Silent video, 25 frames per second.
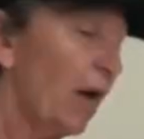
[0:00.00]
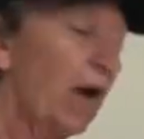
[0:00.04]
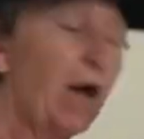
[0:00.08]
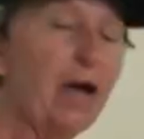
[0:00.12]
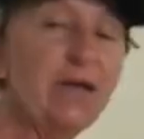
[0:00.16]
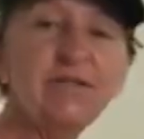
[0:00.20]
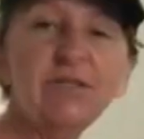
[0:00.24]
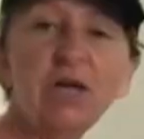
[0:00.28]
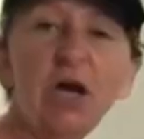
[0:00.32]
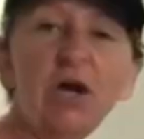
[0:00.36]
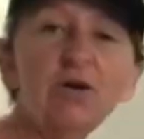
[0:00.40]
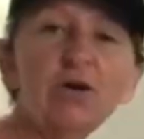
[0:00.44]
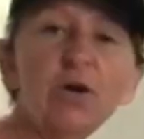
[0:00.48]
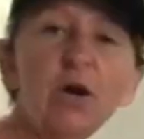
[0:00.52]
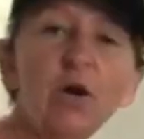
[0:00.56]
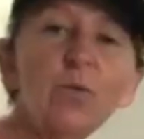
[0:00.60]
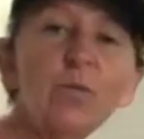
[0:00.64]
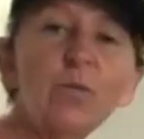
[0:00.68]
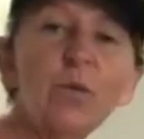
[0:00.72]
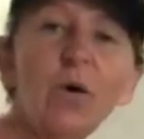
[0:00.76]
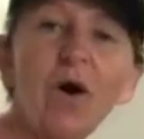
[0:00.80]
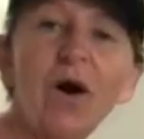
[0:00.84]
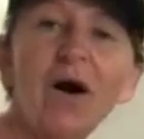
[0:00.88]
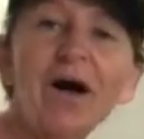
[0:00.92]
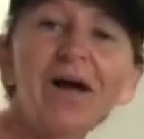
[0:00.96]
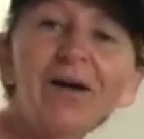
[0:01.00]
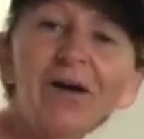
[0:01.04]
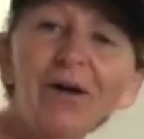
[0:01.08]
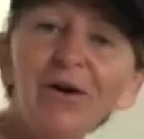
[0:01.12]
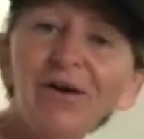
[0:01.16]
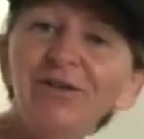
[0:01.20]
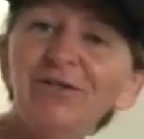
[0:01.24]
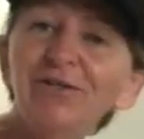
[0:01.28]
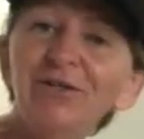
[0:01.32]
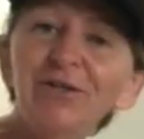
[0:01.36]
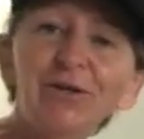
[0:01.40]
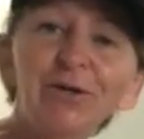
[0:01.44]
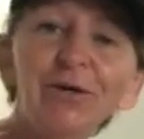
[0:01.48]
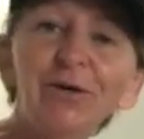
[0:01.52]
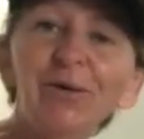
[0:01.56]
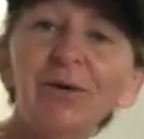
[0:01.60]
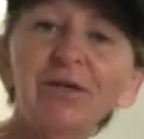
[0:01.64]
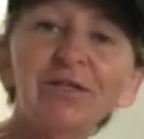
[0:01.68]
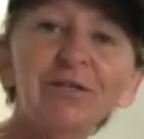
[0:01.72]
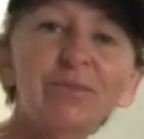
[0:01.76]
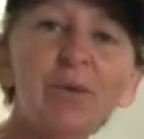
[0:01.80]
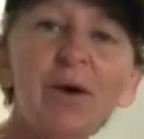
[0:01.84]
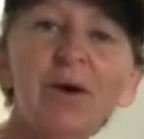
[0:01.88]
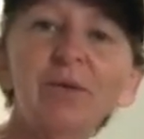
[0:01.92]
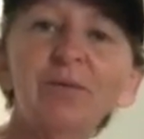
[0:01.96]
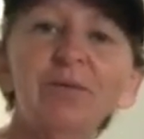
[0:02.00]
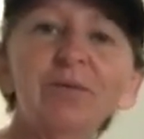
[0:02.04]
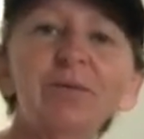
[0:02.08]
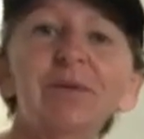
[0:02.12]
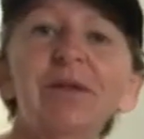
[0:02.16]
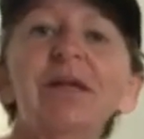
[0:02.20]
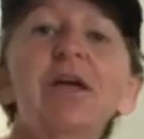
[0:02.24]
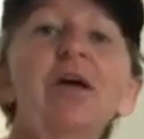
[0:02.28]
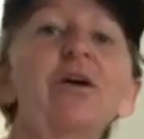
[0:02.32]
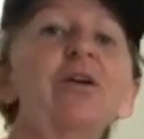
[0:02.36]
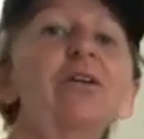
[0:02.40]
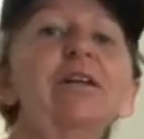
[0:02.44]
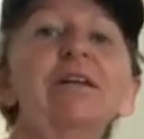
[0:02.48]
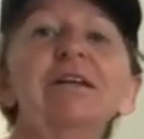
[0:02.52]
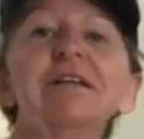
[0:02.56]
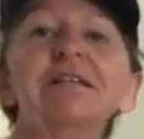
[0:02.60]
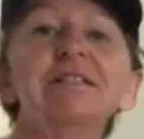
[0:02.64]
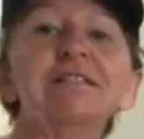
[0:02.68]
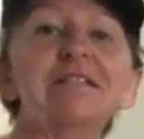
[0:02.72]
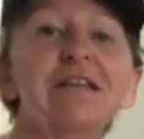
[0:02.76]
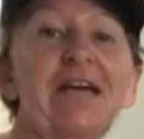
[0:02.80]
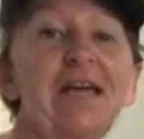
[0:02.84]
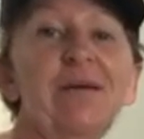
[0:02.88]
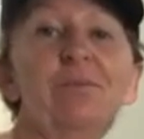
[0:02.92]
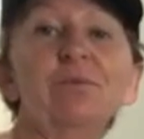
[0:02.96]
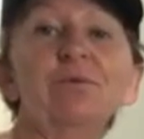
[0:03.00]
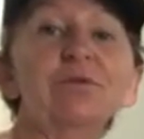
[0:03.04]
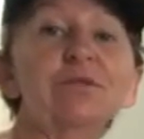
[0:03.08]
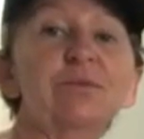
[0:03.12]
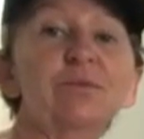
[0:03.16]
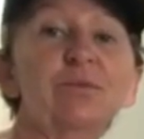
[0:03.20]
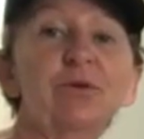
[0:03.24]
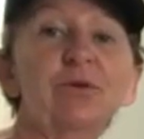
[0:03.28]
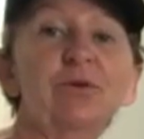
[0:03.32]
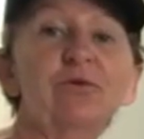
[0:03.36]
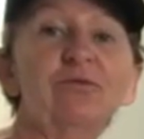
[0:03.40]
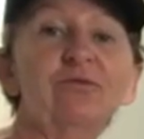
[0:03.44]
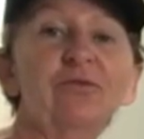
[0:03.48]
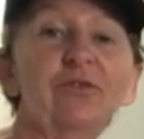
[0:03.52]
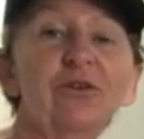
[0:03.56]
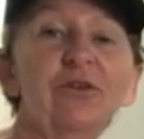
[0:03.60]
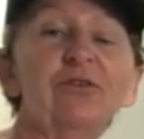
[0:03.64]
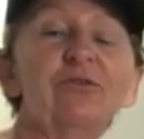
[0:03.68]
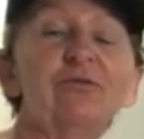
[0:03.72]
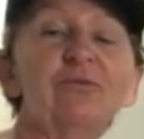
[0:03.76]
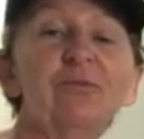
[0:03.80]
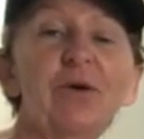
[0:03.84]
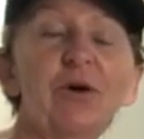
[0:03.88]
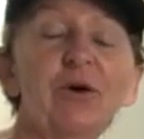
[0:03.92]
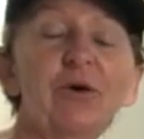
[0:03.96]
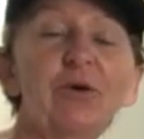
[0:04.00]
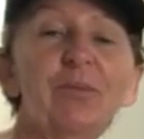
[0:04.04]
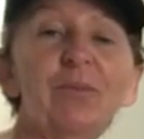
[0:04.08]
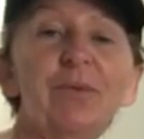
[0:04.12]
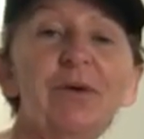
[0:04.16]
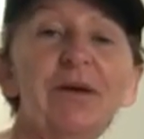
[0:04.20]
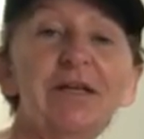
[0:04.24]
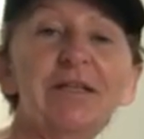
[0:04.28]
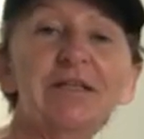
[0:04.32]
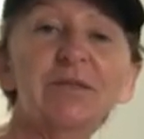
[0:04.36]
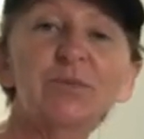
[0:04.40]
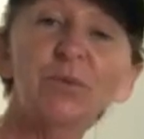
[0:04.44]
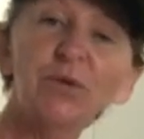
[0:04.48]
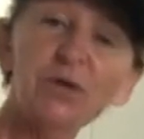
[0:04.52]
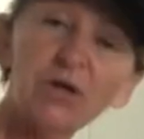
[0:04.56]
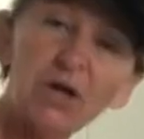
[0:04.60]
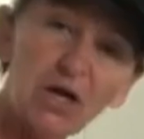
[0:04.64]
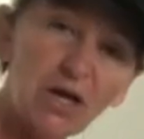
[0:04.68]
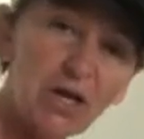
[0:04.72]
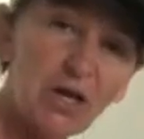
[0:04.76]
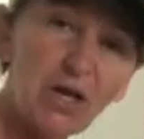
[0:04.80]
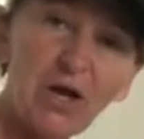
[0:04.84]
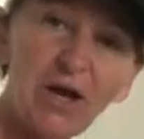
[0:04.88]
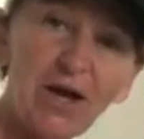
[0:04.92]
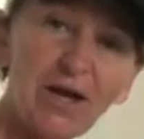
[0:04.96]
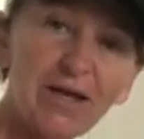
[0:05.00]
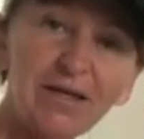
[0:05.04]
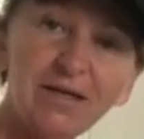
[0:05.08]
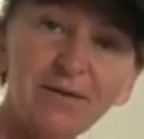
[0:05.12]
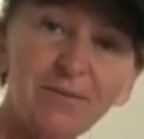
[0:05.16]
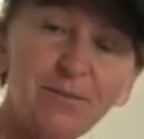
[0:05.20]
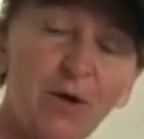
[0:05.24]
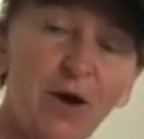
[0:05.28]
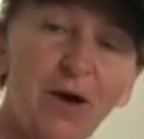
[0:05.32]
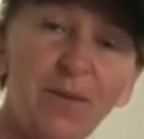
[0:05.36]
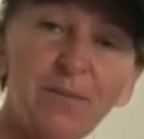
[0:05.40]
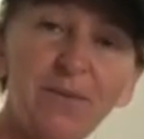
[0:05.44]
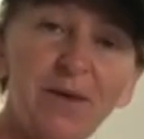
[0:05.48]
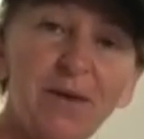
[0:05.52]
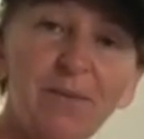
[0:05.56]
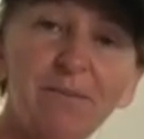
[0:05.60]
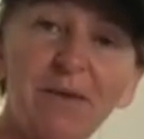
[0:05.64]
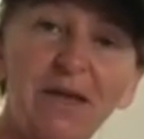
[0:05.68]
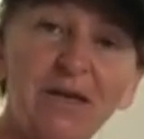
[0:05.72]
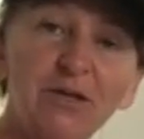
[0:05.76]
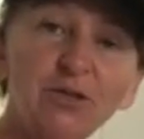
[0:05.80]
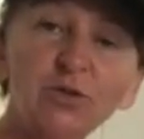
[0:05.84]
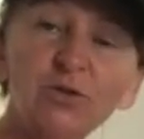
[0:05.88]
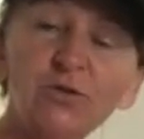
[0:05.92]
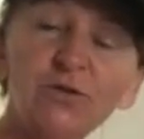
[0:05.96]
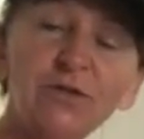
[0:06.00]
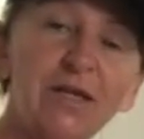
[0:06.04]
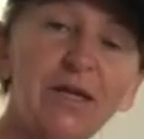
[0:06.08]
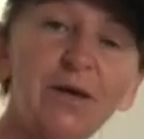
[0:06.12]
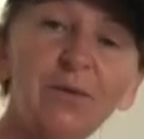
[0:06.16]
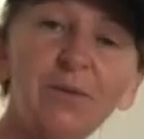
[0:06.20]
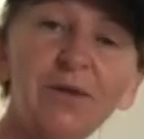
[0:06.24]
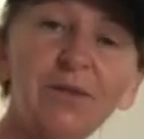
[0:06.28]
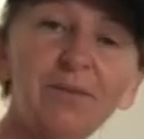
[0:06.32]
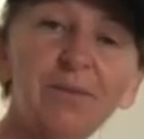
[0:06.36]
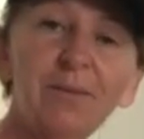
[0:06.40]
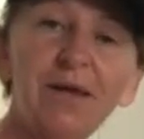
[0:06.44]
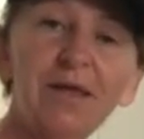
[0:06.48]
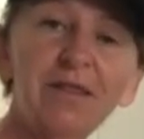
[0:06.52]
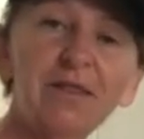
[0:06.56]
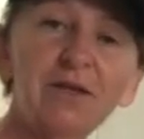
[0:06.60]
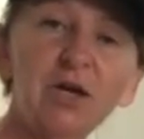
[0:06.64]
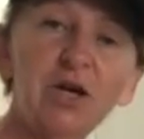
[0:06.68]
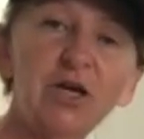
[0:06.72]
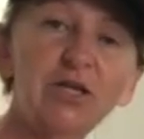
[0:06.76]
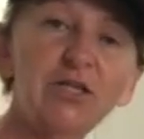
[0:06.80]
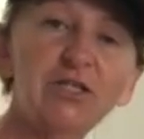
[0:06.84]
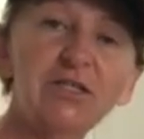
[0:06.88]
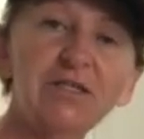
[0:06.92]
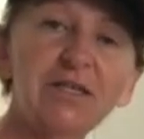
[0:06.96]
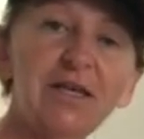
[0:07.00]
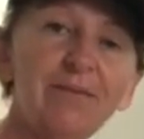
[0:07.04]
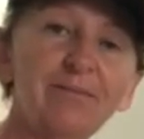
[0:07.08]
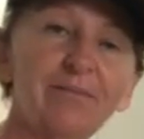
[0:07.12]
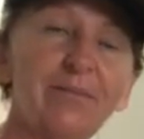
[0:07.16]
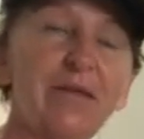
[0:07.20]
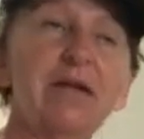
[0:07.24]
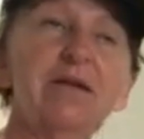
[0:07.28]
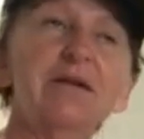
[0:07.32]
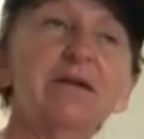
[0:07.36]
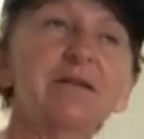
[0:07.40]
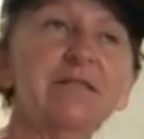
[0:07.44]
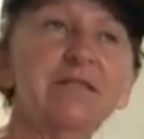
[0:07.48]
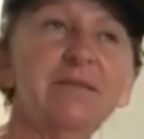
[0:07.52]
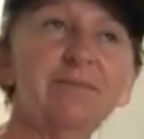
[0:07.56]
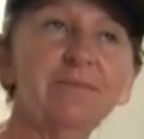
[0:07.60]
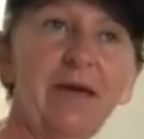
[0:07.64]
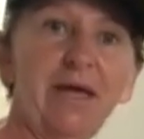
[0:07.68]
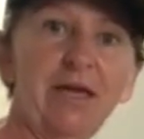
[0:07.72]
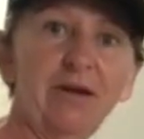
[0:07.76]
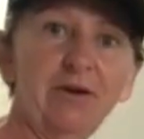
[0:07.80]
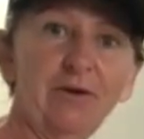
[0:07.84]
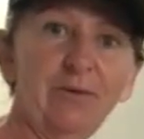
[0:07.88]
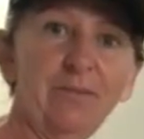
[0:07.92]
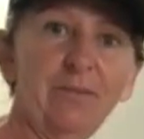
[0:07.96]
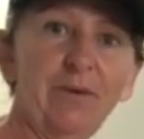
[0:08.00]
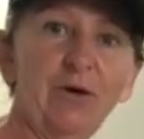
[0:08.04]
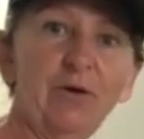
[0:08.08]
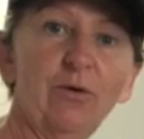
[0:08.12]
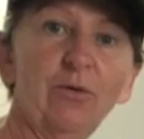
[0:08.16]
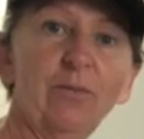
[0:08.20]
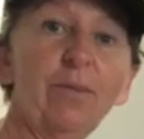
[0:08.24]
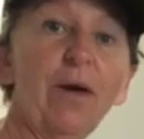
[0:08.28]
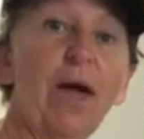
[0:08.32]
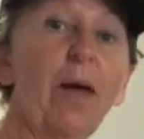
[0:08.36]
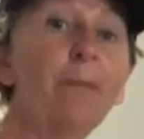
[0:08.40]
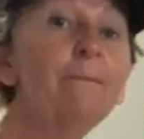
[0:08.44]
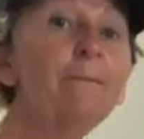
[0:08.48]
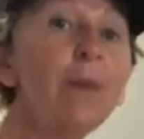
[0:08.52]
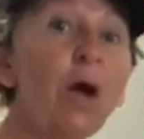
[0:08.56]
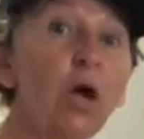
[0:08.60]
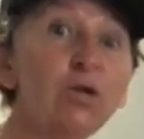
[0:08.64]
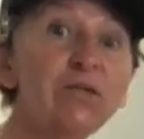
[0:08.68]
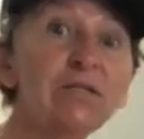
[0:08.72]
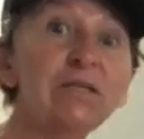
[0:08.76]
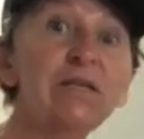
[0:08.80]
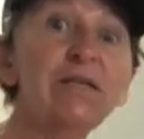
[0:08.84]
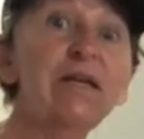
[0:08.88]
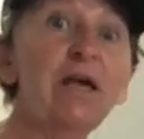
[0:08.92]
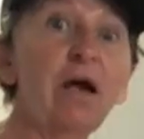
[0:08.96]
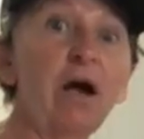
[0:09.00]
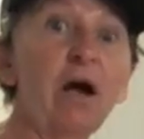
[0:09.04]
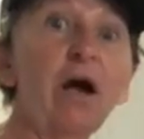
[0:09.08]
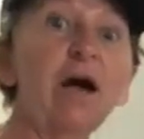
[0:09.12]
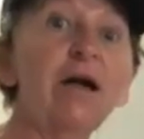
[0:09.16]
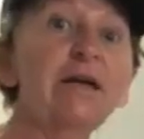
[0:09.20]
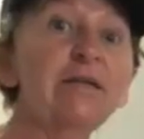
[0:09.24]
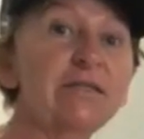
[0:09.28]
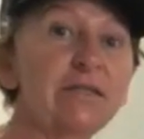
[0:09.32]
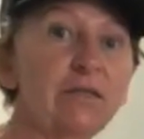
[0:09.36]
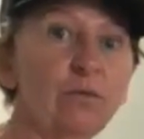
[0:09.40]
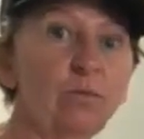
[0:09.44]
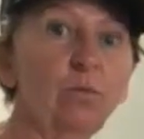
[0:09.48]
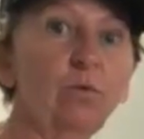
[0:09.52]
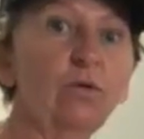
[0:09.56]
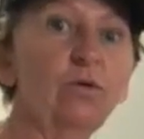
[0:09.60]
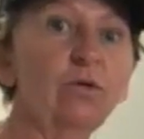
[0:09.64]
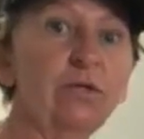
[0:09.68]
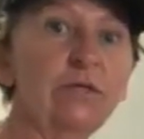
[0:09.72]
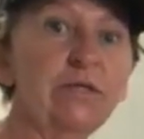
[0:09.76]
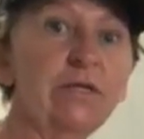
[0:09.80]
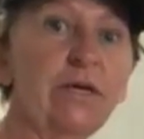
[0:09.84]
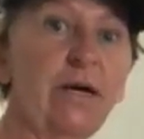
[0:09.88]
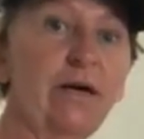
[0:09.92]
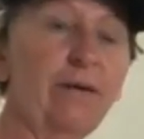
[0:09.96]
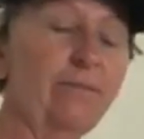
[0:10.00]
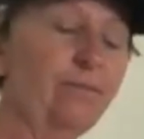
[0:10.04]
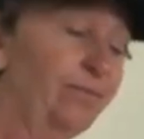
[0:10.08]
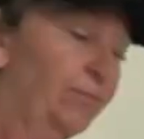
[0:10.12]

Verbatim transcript: I don't know why I do. It's probably only a tablespoonful of milk, but it's what I like. It might be a mental thing with me that I just think it's made on milk, but mostly ice and water.